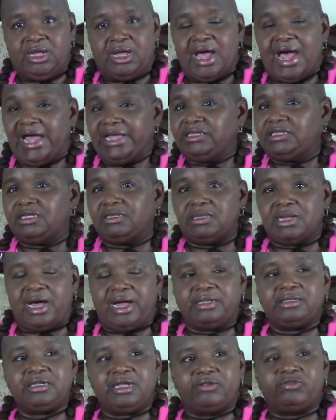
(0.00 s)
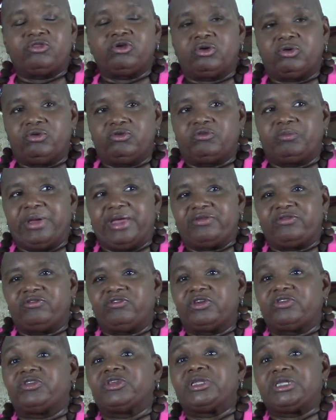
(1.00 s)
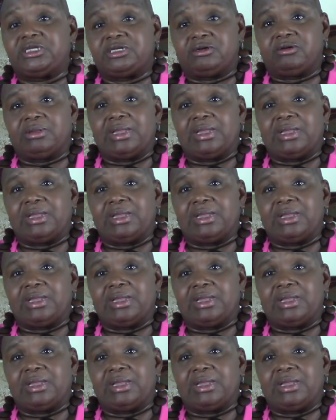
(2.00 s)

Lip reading: I did not get those messages until